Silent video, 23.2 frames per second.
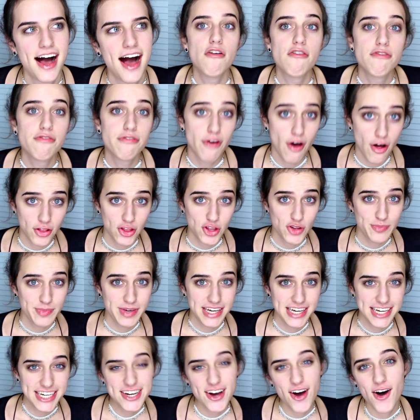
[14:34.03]
Follow
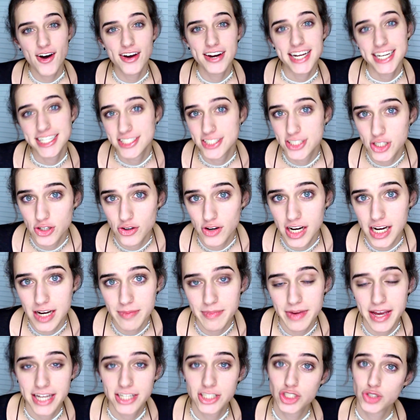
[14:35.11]
me on
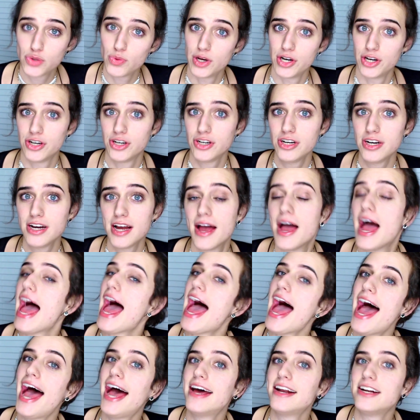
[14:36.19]
Instagram and Twitter
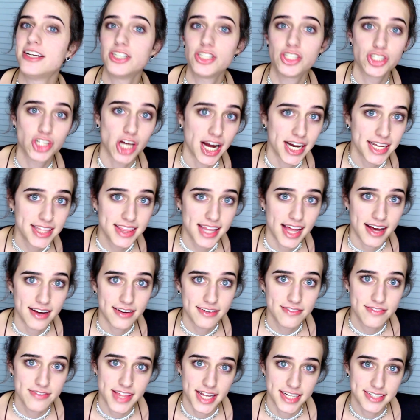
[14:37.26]
at Shine
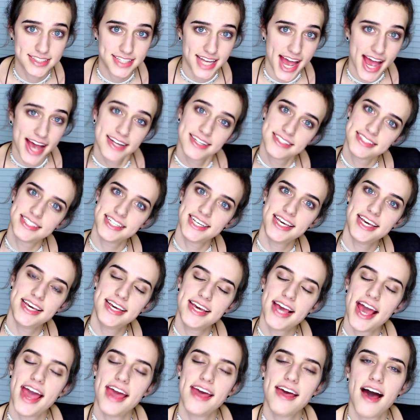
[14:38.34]
Love. That's
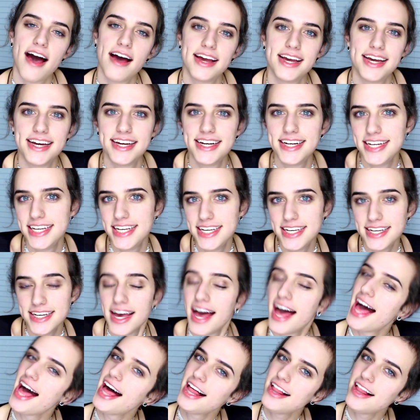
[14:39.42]
SEAINELOVE.